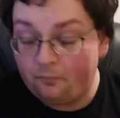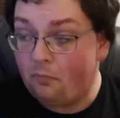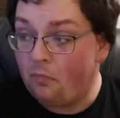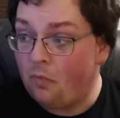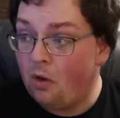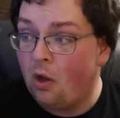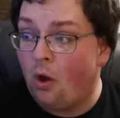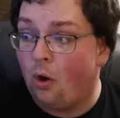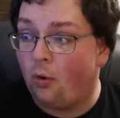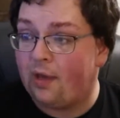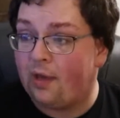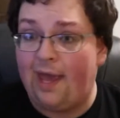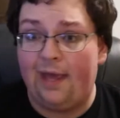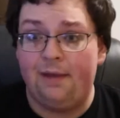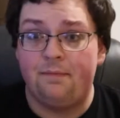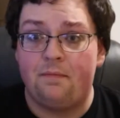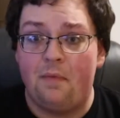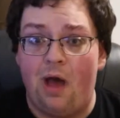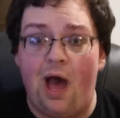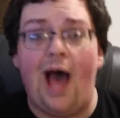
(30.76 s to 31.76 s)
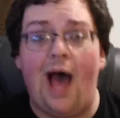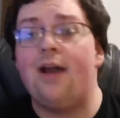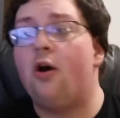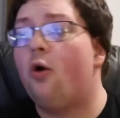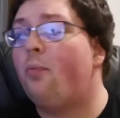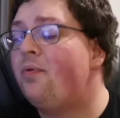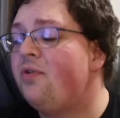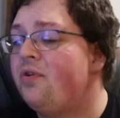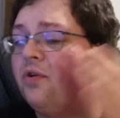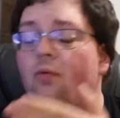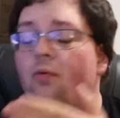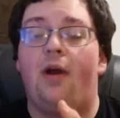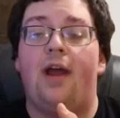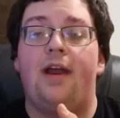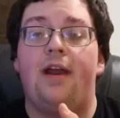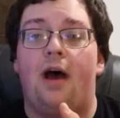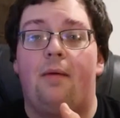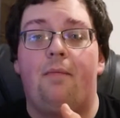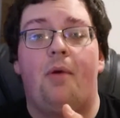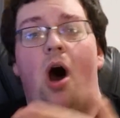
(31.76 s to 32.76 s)
Okay, I opened her
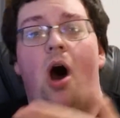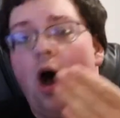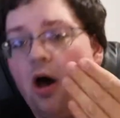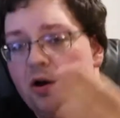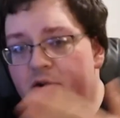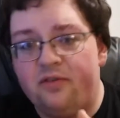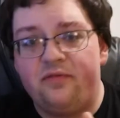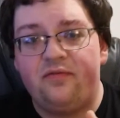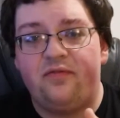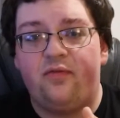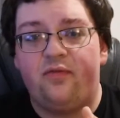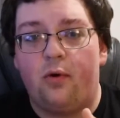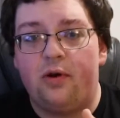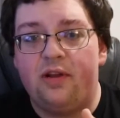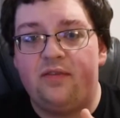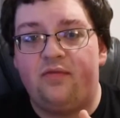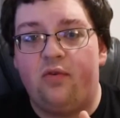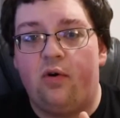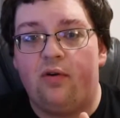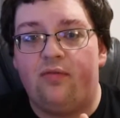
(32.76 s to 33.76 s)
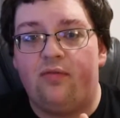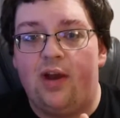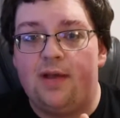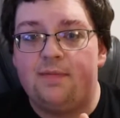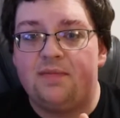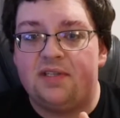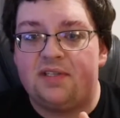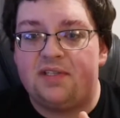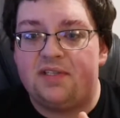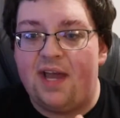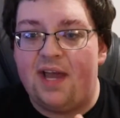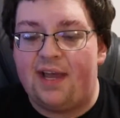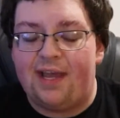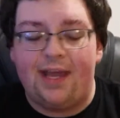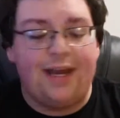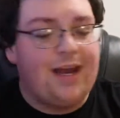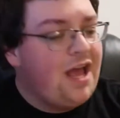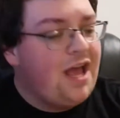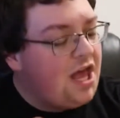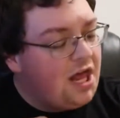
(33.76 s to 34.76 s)
right up. 144 frames a
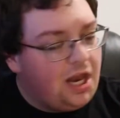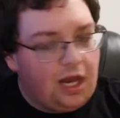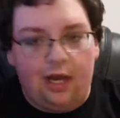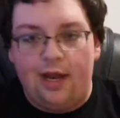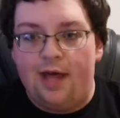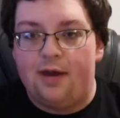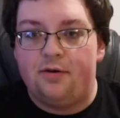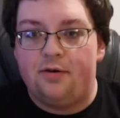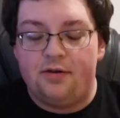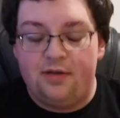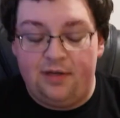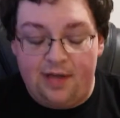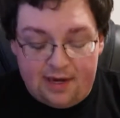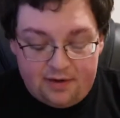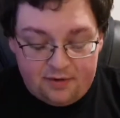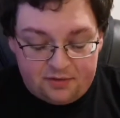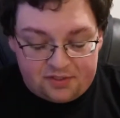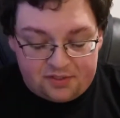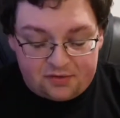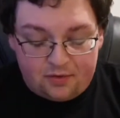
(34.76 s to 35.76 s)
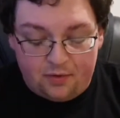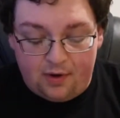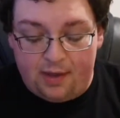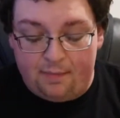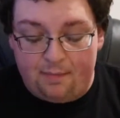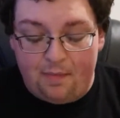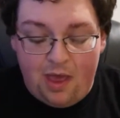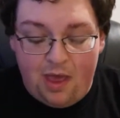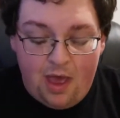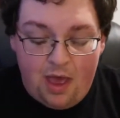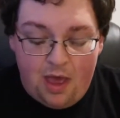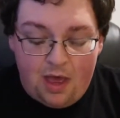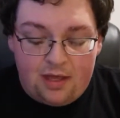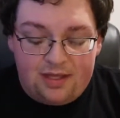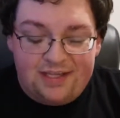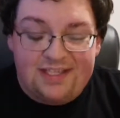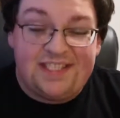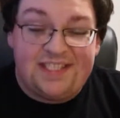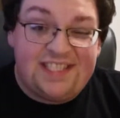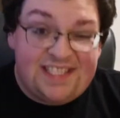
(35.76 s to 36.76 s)
second, letting her screen.
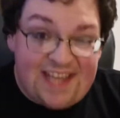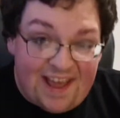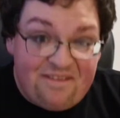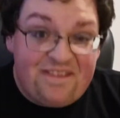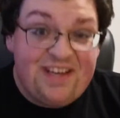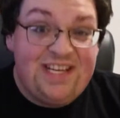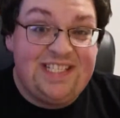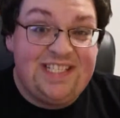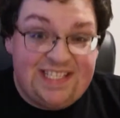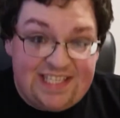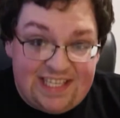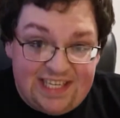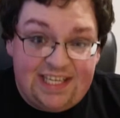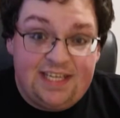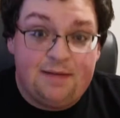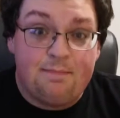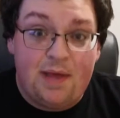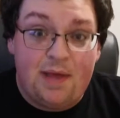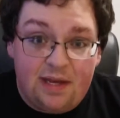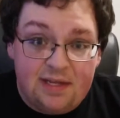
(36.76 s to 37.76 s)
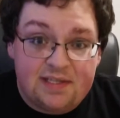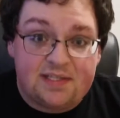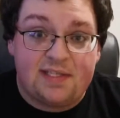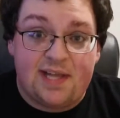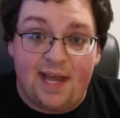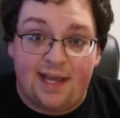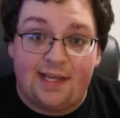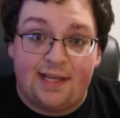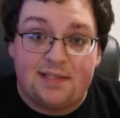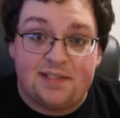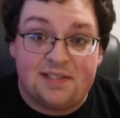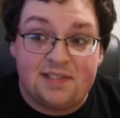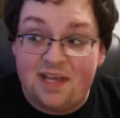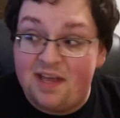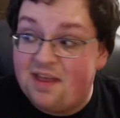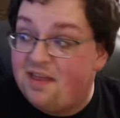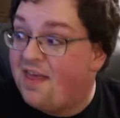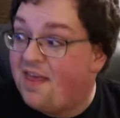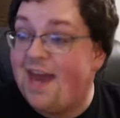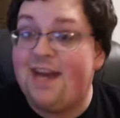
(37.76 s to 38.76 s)
17 milliseconds.
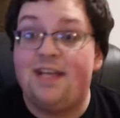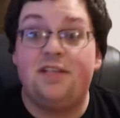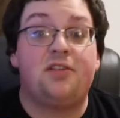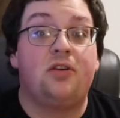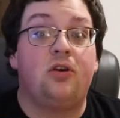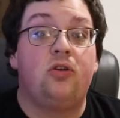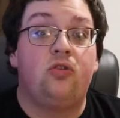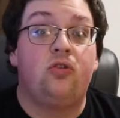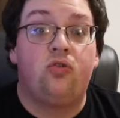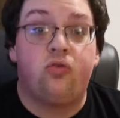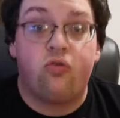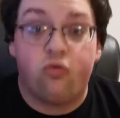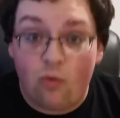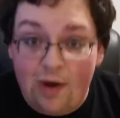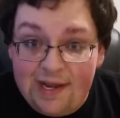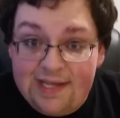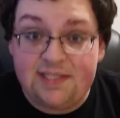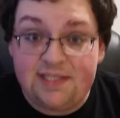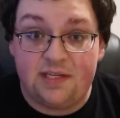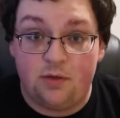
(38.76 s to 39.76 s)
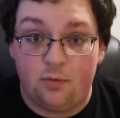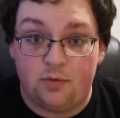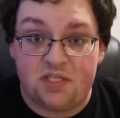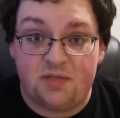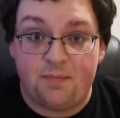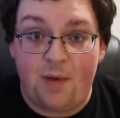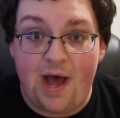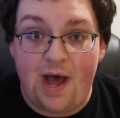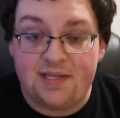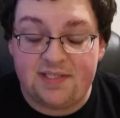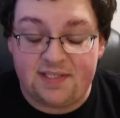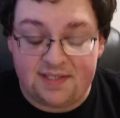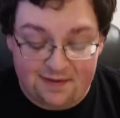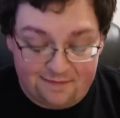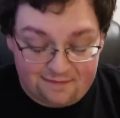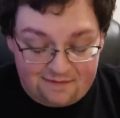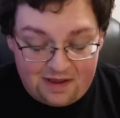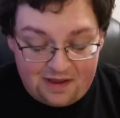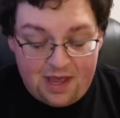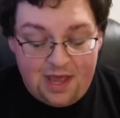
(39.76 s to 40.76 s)
That is crazy
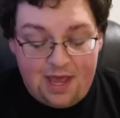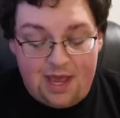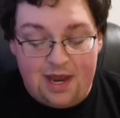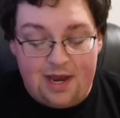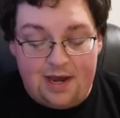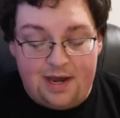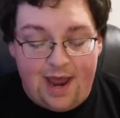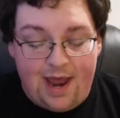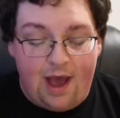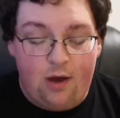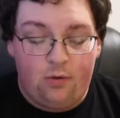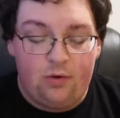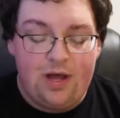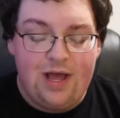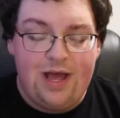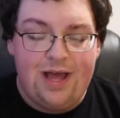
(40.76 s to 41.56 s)
responsive. Now,